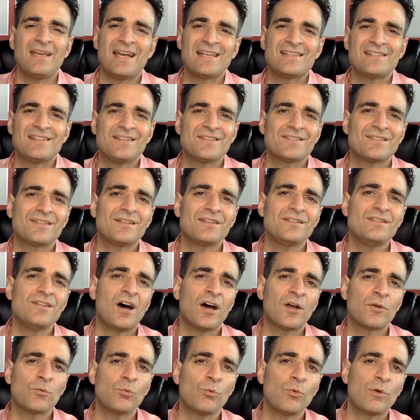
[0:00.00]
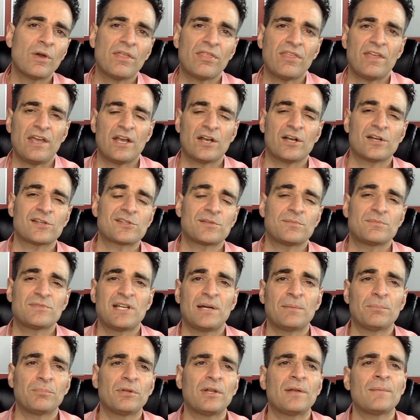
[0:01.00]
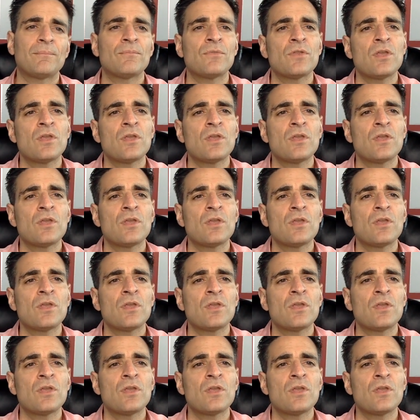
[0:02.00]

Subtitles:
as easily done with a custom template.